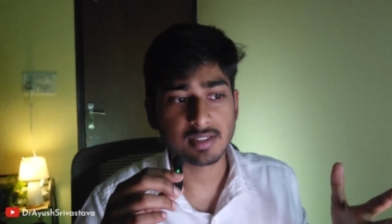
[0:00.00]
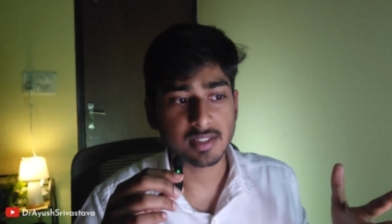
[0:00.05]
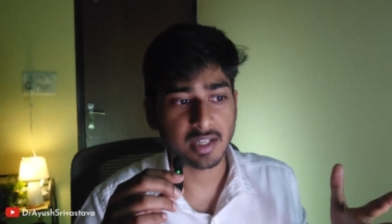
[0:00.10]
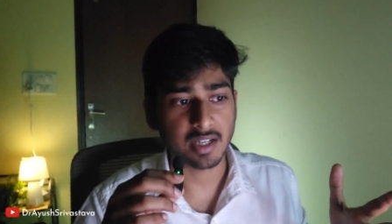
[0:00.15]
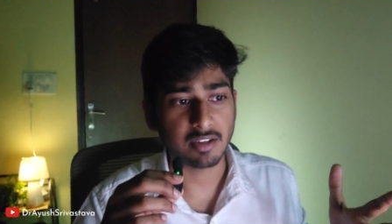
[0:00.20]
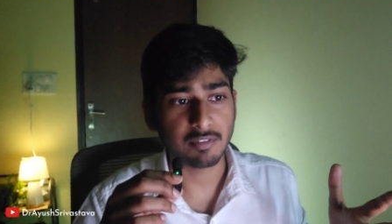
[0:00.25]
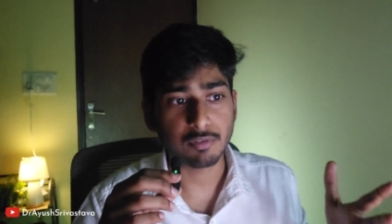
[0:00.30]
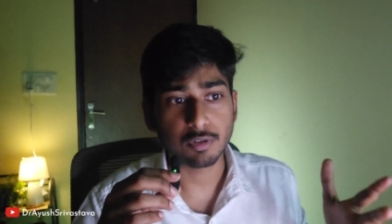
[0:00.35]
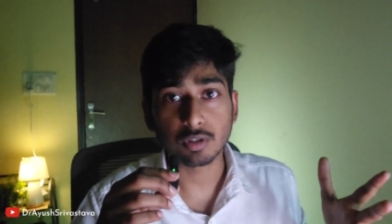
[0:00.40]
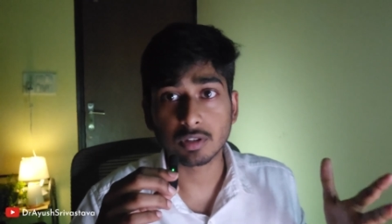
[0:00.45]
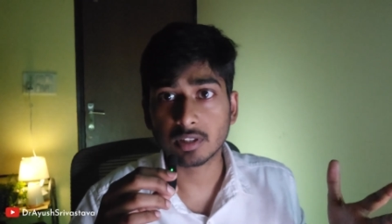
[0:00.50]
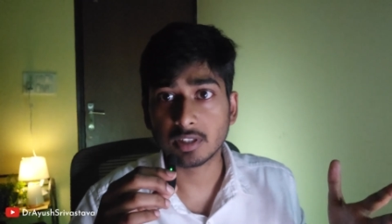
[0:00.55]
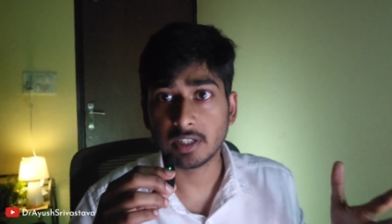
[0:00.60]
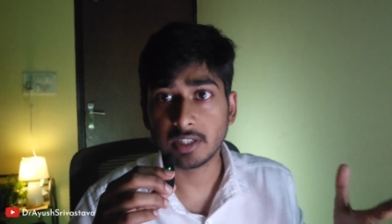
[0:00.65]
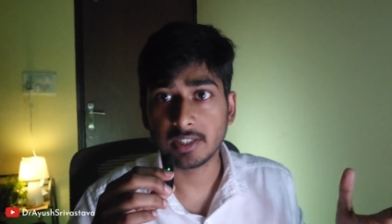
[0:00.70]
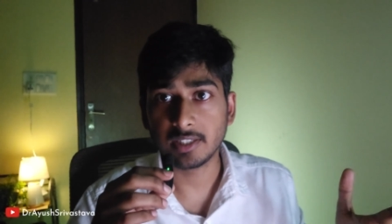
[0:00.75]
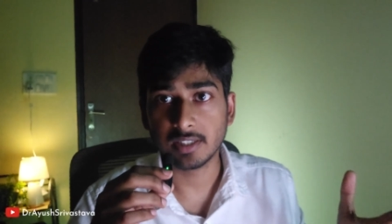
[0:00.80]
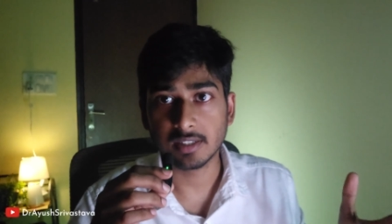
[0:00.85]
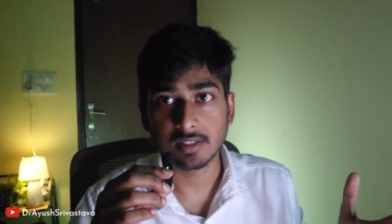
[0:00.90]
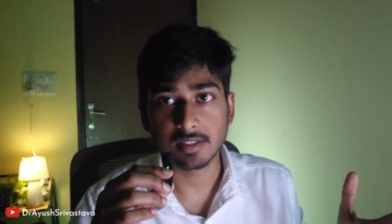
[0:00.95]
state for
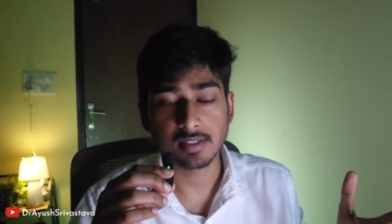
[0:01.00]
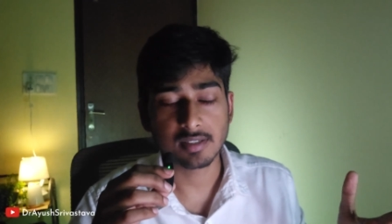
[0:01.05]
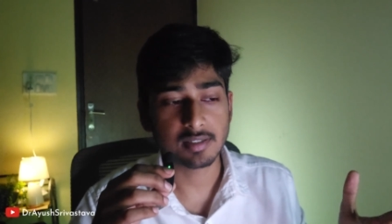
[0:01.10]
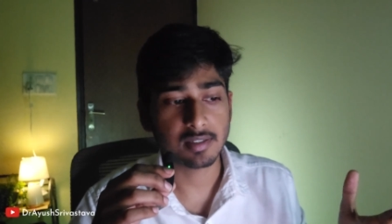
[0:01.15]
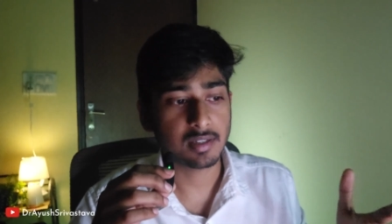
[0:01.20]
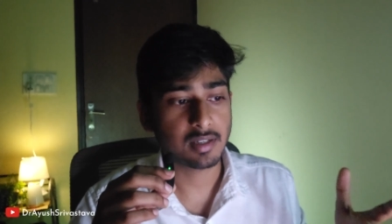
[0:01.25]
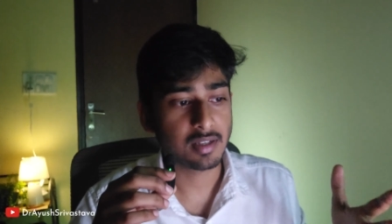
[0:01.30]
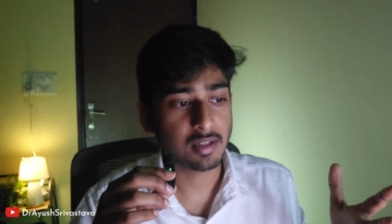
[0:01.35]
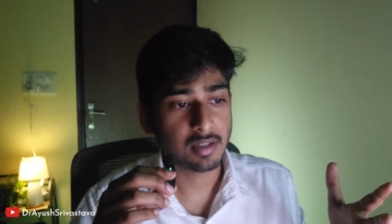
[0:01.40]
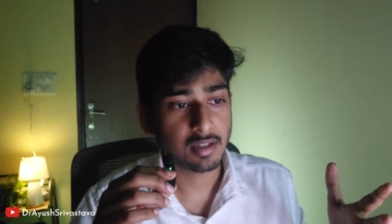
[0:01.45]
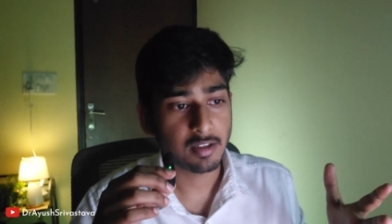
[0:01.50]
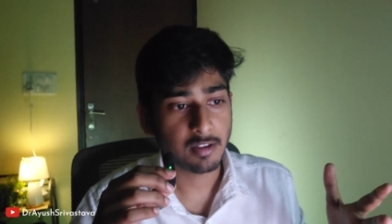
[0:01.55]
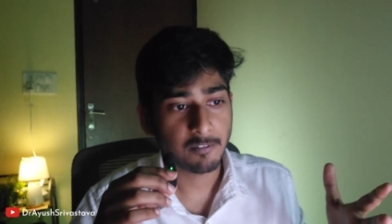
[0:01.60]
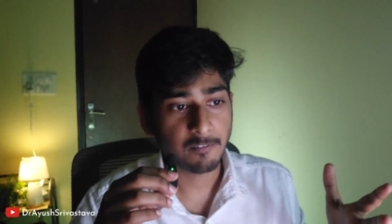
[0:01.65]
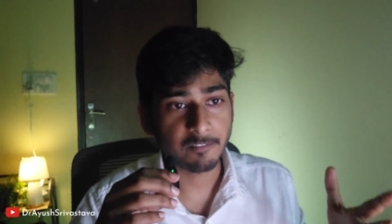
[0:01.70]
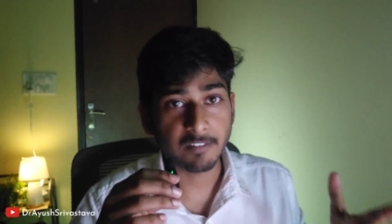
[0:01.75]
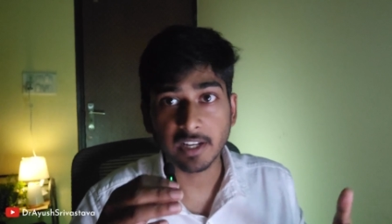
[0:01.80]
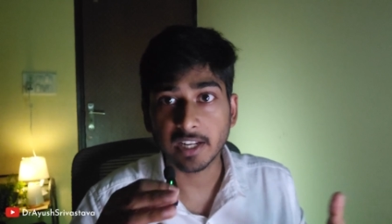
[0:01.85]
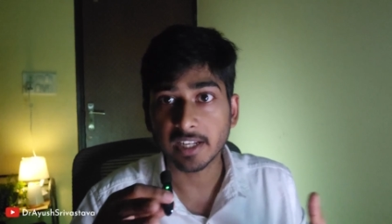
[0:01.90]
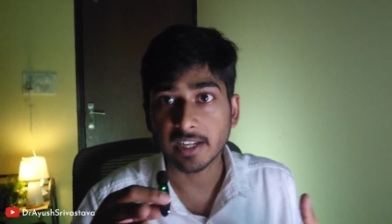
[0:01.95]
three years
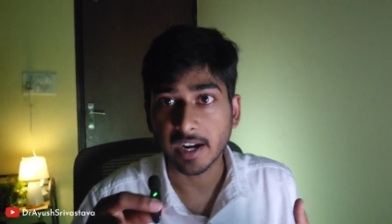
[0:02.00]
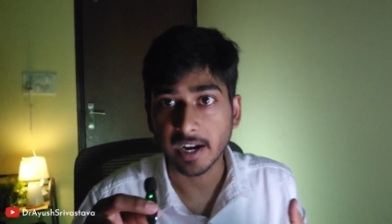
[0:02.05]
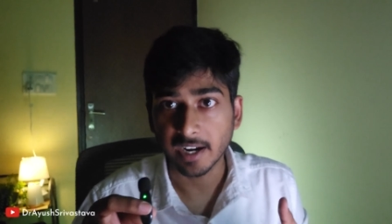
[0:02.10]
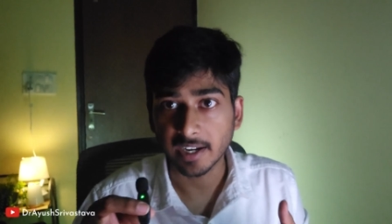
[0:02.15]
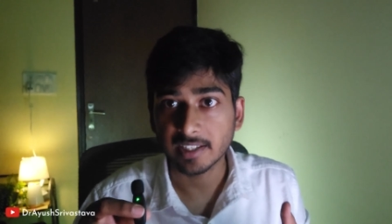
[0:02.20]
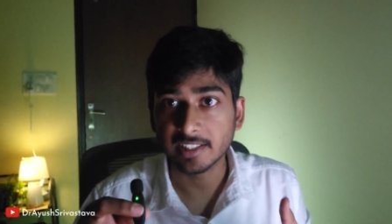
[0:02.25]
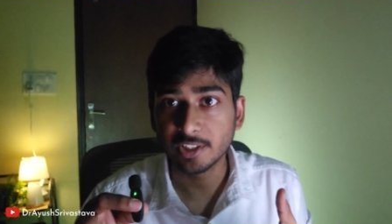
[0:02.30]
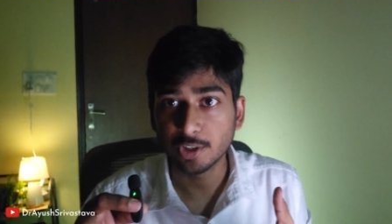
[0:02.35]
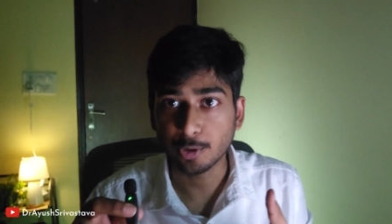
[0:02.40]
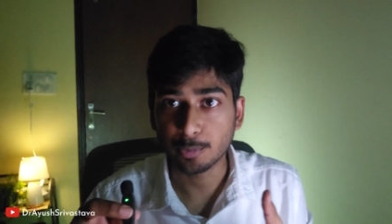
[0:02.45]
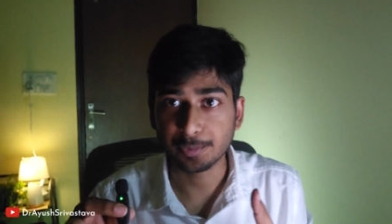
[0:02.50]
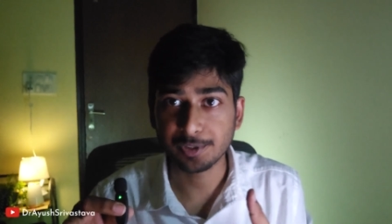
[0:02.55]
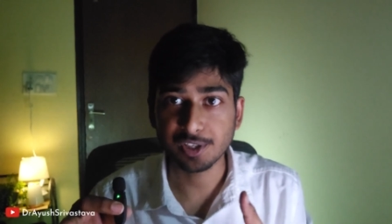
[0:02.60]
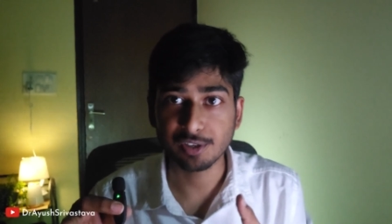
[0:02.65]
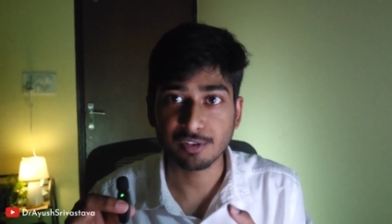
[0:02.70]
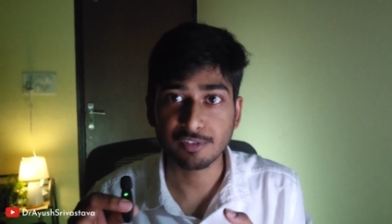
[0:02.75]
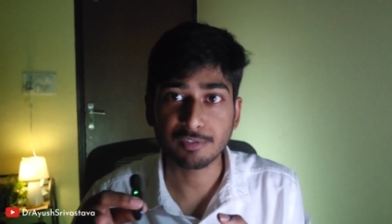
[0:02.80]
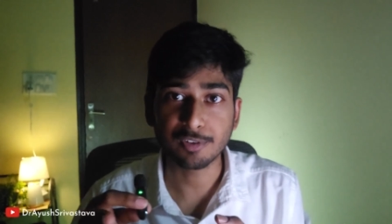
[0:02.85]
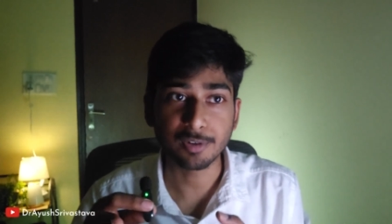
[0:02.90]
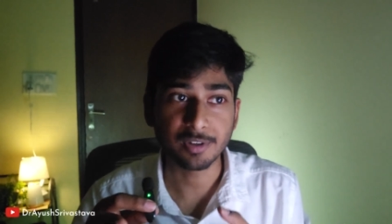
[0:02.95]
when I had the
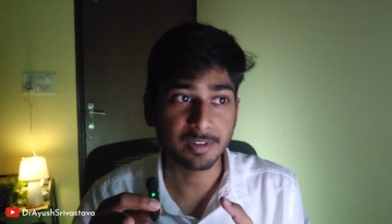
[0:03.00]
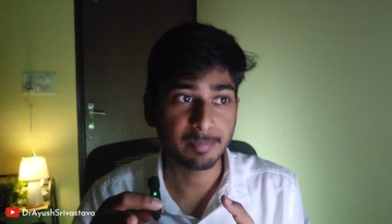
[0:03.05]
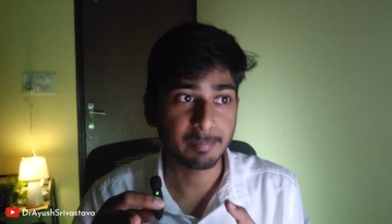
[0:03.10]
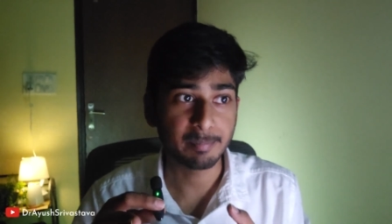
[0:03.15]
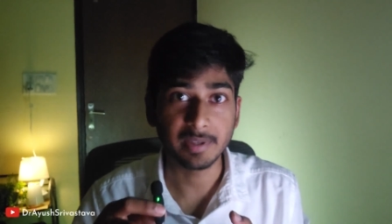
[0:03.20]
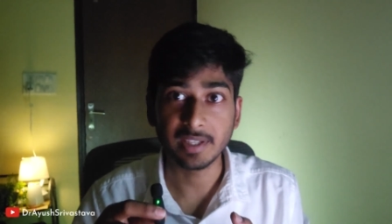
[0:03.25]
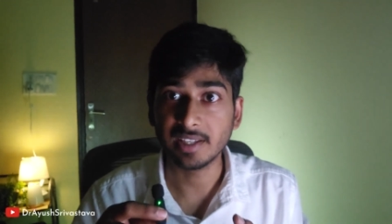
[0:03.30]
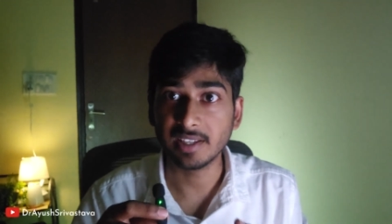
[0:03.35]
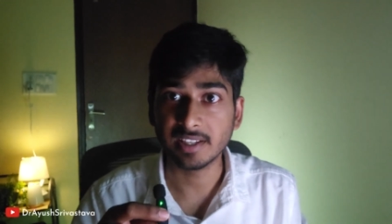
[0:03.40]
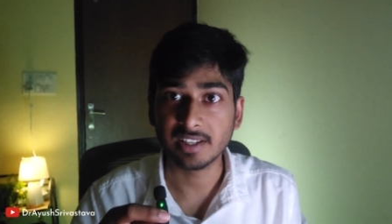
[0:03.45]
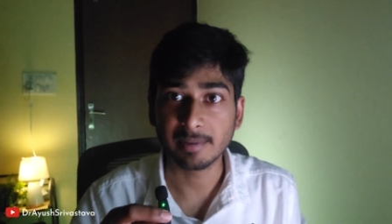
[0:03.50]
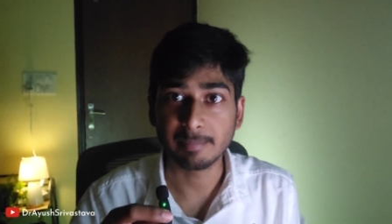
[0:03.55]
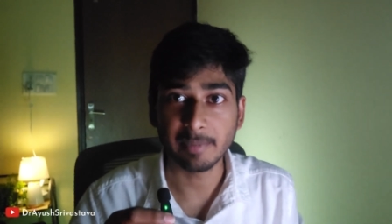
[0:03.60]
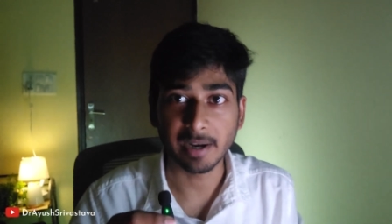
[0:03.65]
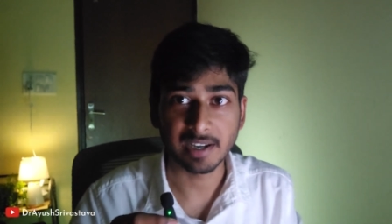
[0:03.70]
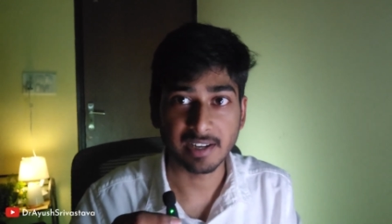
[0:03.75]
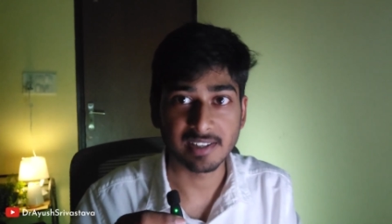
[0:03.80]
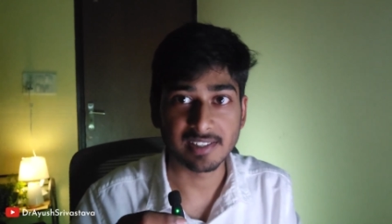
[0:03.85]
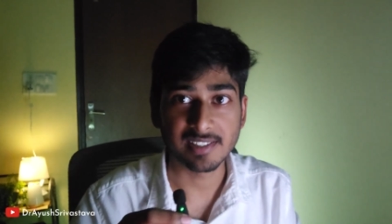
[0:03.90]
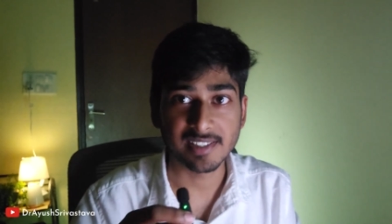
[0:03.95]
option of going, being in a
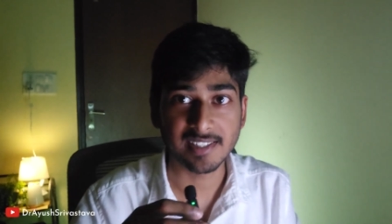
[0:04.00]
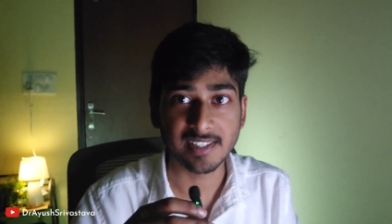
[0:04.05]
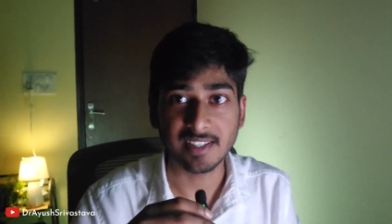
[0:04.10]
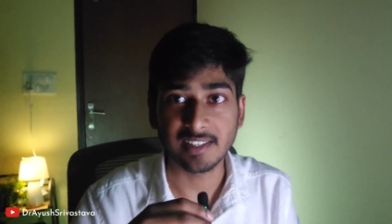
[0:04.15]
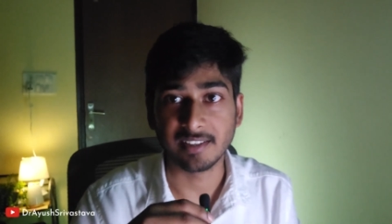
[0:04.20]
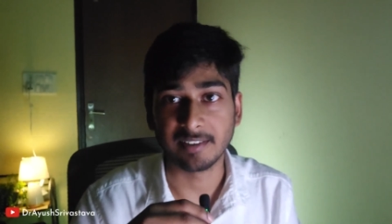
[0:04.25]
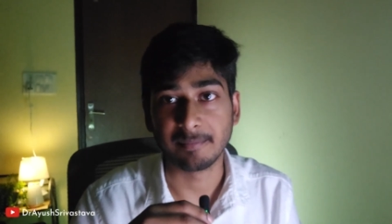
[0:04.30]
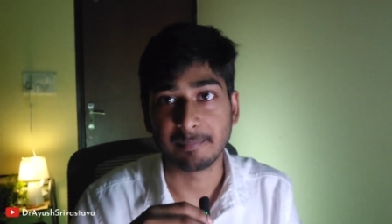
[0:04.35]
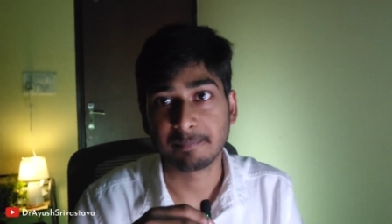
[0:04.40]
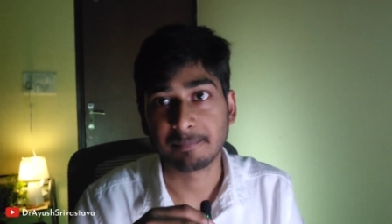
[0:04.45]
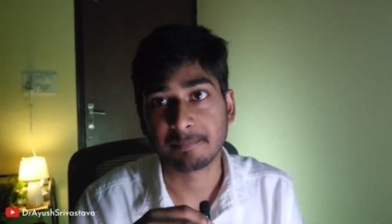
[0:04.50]
better city.